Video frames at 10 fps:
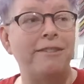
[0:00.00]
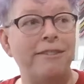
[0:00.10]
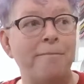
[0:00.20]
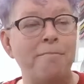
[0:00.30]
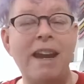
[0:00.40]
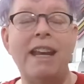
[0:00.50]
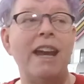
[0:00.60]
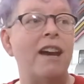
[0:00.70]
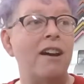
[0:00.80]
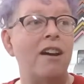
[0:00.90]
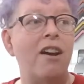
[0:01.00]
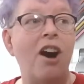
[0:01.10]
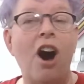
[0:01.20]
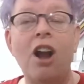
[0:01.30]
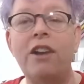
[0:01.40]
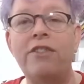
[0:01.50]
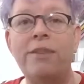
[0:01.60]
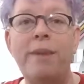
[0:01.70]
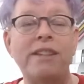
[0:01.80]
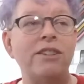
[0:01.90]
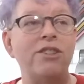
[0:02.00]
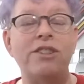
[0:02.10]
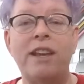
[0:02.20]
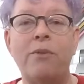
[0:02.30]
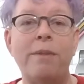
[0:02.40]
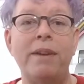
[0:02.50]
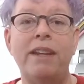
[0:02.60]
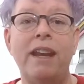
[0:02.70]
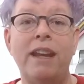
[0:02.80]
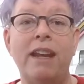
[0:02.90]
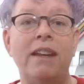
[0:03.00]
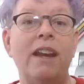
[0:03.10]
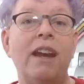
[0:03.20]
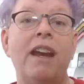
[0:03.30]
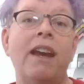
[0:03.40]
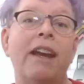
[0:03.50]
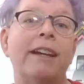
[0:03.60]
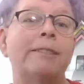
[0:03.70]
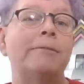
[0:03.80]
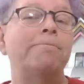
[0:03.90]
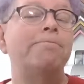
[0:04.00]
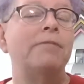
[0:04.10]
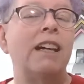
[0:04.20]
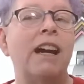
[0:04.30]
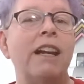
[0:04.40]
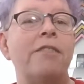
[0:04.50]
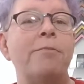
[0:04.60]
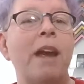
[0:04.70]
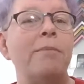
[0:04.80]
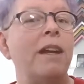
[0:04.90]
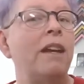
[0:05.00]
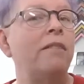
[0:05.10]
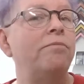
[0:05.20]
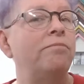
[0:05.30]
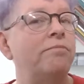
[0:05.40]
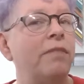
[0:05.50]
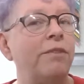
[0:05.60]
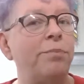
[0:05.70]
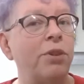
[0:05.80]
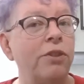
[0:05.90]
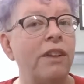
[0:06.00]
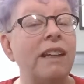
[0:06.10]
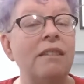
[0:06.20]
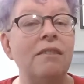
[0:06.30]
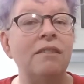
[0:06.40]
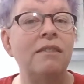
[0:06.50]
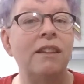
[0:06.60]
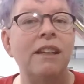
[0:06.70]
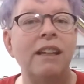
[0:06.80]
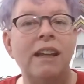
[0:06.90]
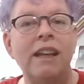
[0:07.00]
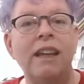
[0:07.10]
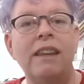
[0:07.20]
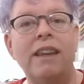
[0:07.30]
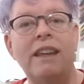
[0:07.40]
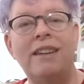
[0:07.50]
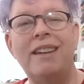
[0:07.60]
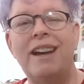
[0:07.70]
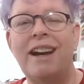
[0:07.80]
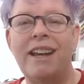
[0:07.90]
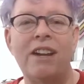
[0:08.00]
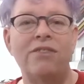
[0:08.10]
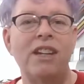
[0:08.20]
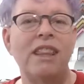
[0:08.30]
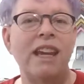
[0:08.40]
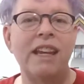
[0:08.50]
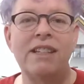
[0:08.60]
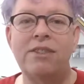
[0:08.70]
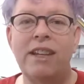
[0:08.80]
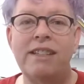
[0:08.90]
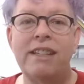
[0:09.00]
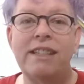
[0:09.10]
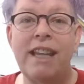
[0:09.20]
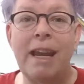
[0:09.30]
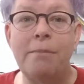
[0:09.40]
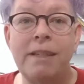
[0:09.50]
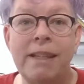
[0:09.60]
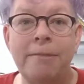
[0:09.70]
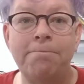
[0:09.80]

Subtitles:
media, all of the messages that we've been getting, kind of maybe have proven that not everything is as it seems.